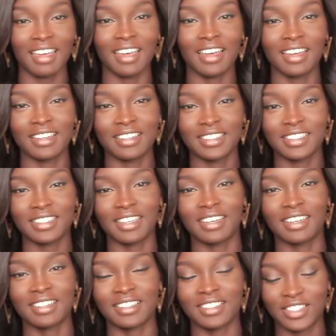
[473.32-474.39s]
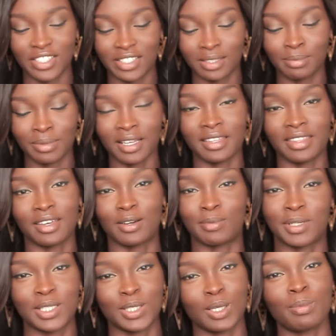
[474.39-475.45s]
And yeah, just apply that on
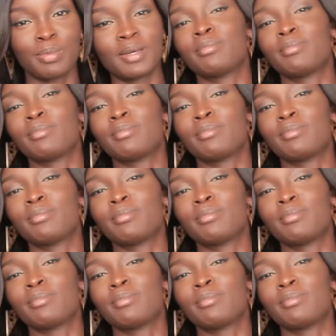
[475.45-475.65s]
my top